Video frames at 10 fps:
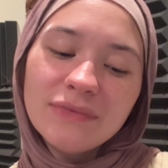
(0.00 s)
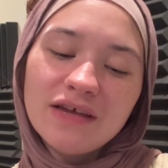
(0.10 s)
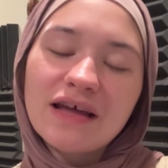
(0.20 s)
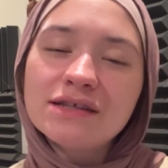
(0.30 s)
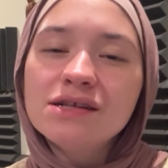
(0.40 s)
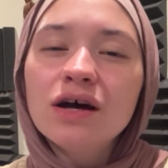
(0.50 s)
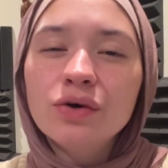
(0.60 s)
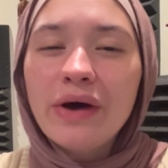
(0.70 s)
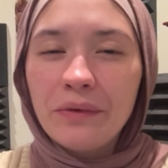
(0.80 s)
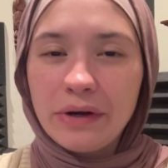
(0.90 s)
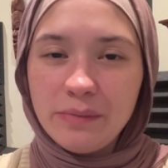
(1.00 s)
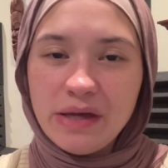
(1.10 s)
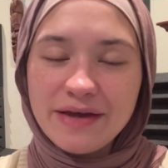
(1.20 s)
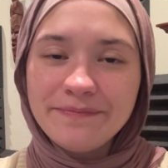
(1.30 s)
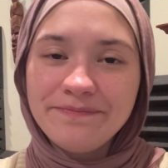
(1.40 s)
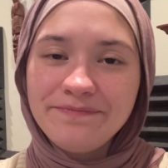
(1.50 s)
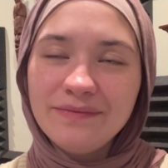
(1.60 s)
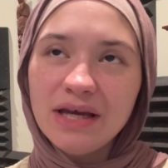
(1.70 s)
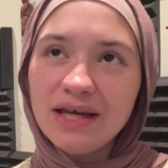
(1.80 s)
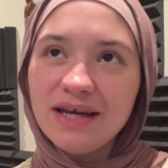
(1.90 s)
that's not who I want to be.
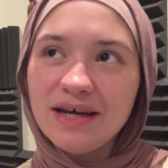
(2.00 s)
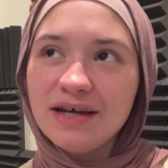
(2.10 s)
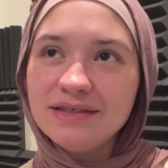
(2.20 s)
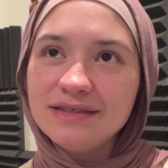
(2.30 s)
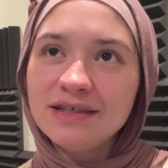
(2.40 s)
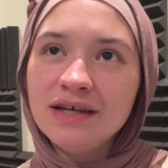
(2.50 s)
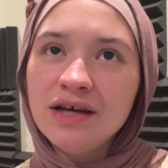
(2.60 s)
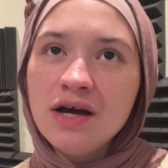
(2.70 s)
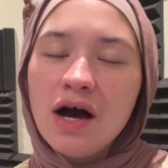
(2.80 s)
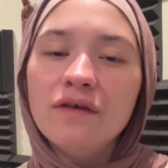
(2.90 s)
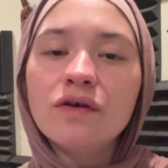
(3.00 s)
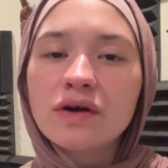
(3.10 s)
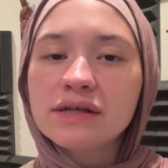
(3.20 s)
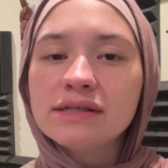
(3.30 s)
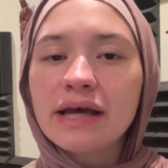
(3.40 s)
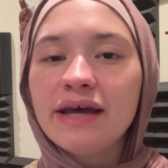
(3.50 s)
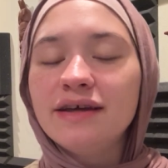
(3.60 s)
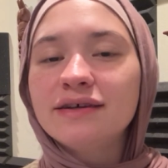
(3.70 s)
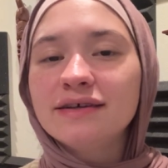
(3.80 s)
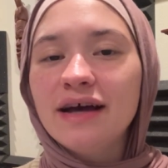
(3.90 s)
And of course,
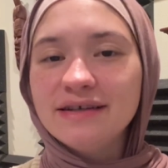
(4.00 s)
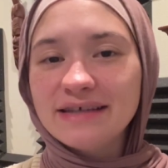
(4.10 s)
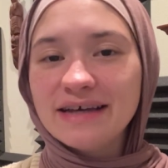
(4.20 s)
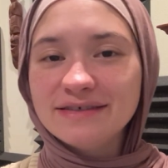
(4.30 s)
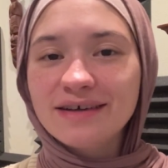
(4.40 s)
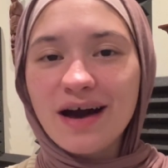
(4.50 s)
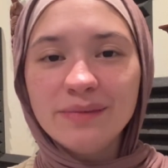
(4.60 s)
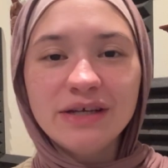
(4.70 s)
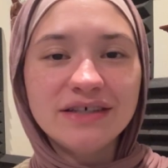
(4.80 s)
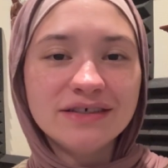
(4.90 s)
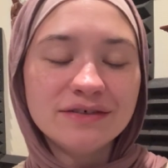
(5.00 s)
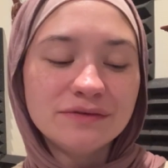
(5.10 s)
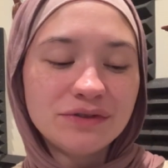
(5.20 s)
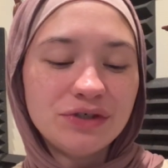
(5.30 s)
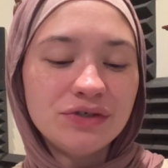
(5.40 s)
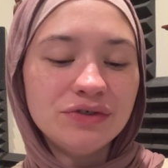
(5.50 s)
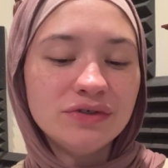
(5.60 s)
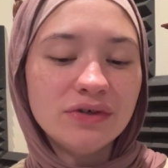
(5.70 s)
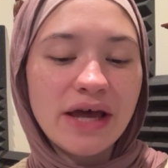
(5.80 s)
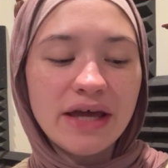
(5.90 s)
like, again, coming
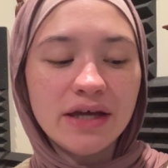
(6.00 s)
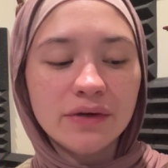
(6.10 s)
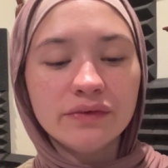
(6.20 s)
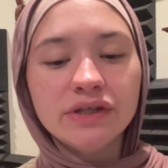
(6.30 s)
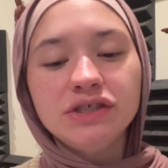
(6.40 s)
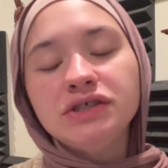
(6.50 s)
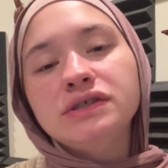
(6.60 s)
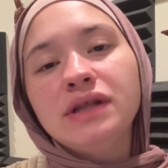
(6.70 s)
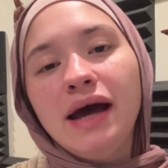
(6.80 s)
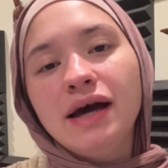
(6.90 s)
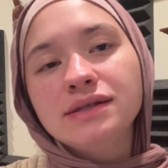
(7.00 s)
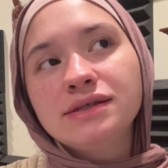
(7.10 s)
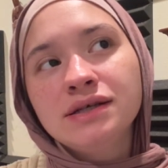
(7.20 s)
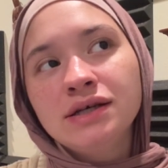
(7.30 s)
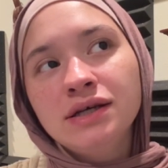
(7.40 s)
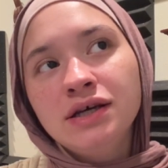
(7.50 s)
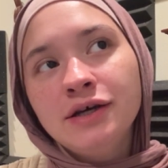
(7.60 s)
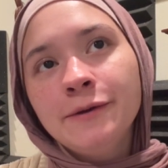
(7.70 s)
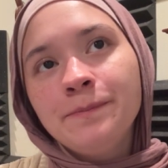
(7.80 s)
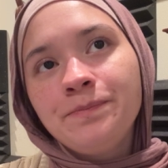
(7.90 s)
to a religion that
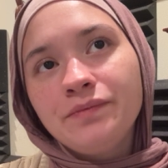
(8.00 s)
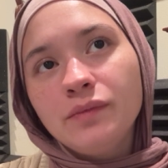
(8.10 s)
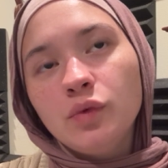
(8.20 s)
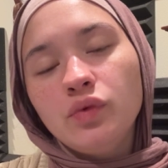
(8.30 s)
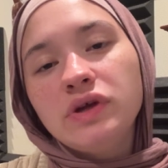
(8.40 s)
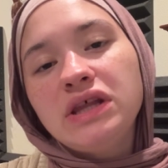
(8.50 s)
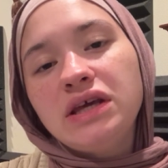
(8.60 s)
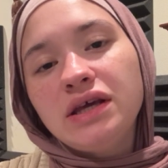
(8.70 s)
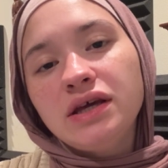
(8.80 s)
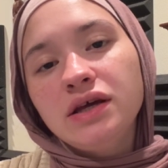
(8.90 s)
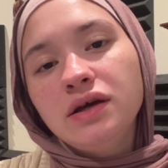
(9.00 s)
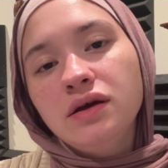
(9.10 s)
really